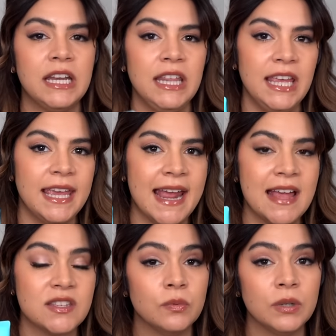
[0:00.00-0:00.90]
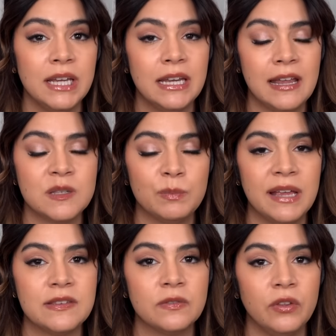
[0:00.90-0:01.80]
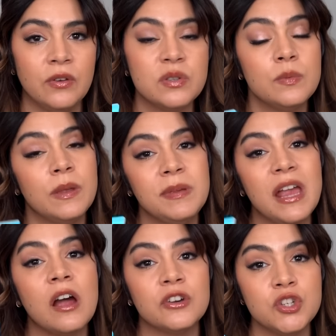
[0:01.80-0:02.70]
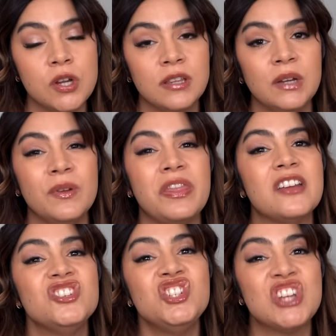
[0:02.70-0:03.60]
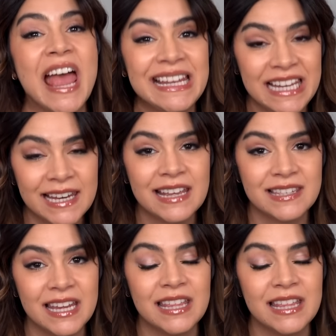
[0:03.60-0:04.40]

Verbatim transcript: and I think it has a really nice place for those who maybe are struggling with that shininess